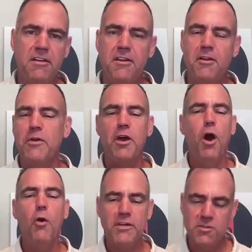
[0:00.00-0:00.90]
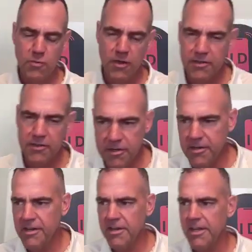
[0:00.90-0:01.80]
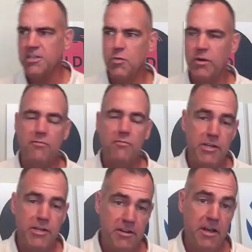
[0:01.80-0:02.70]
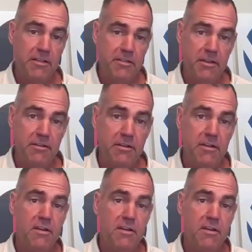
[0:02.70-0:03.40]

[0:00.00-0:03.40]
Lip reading: We always wonder, gosh, what if we did nothing?